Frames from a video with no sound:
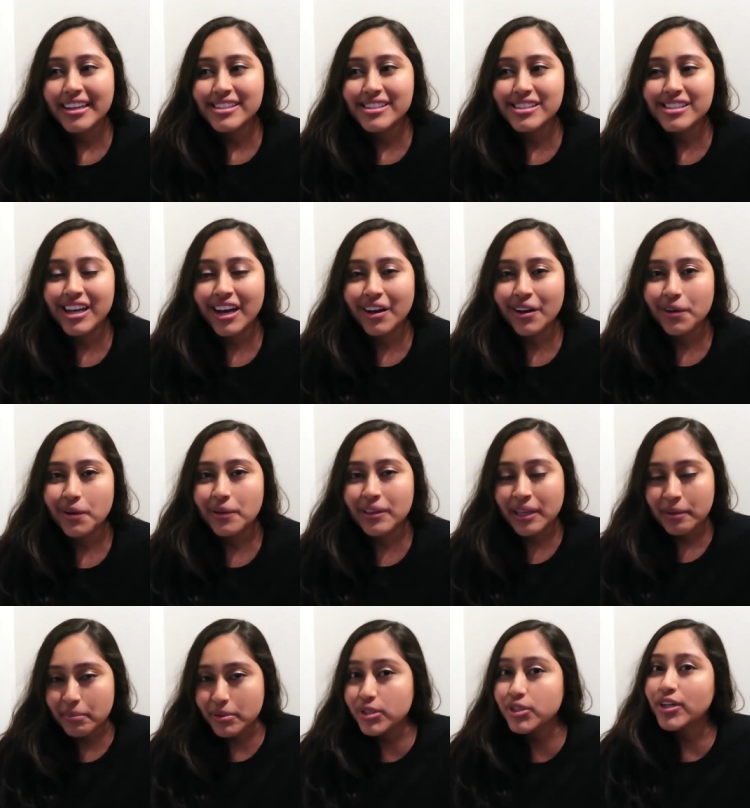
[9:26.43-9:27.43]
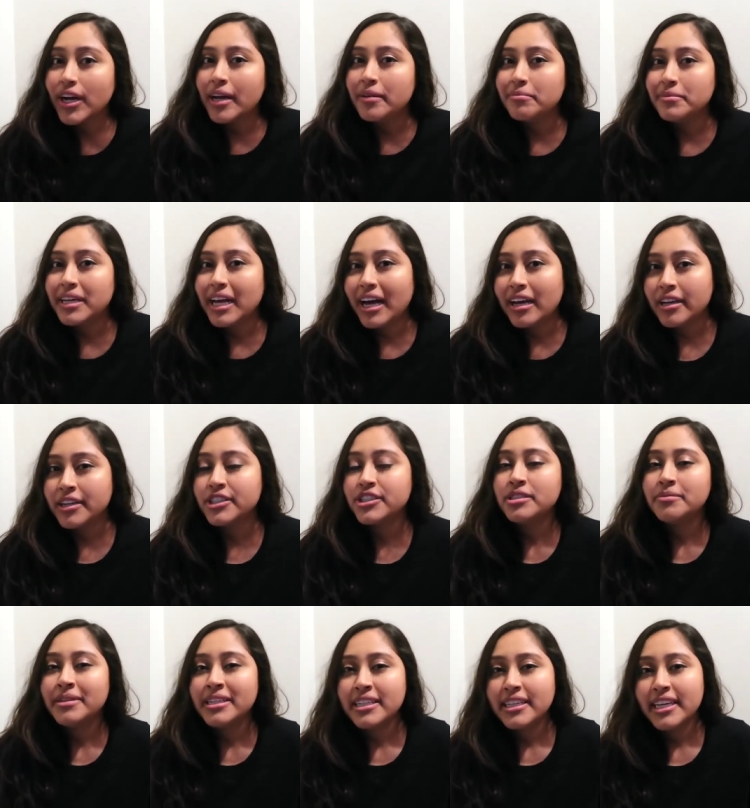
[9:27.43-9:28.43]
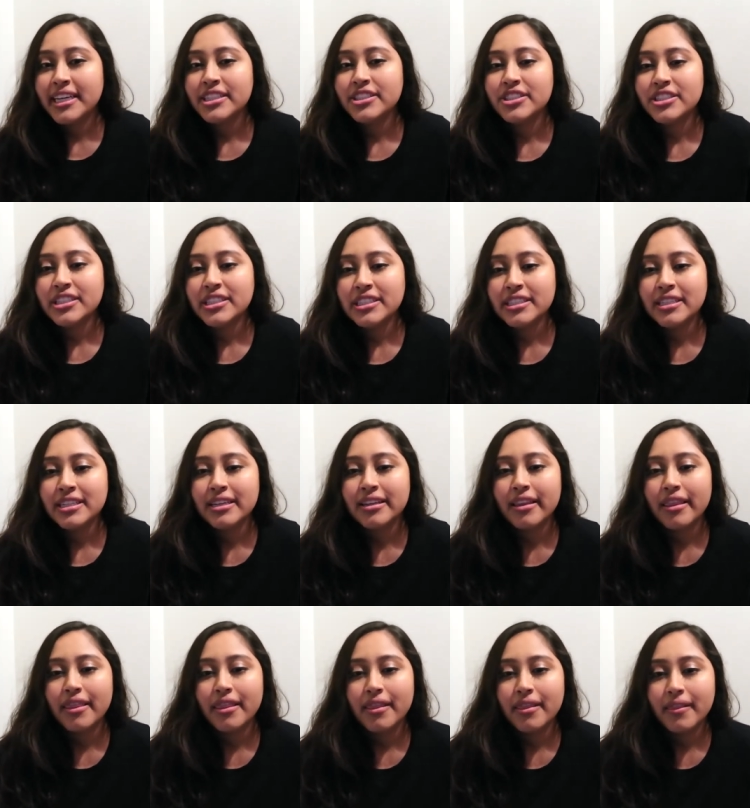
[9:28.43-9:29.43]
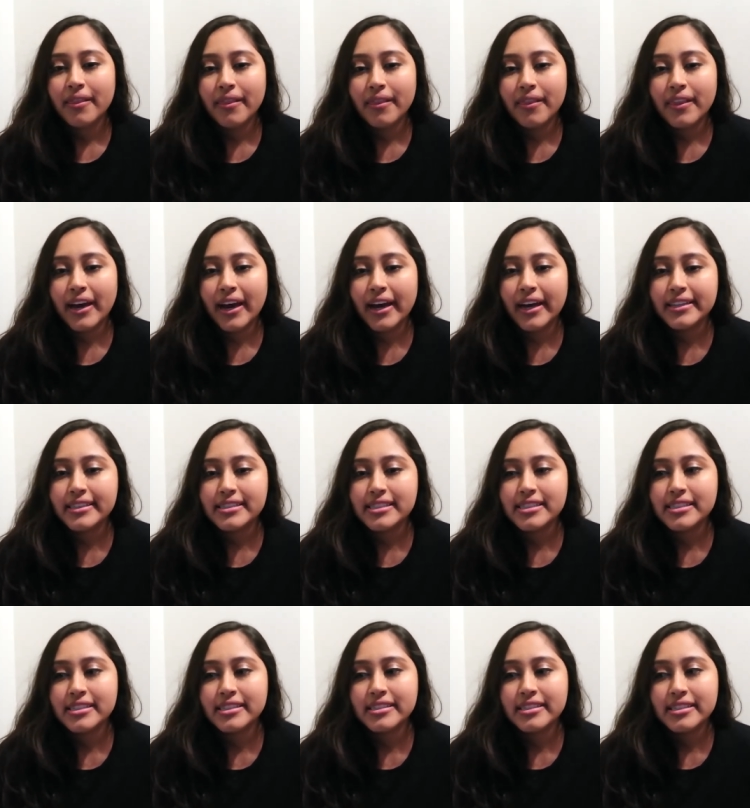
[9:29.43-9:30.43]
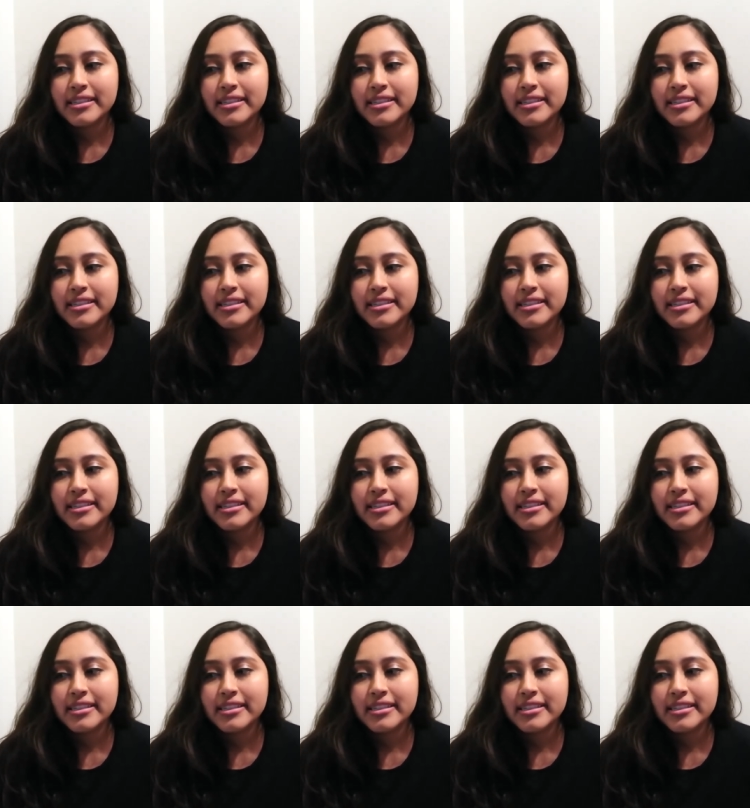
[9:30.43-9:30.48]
So they prescribed me allergy medication that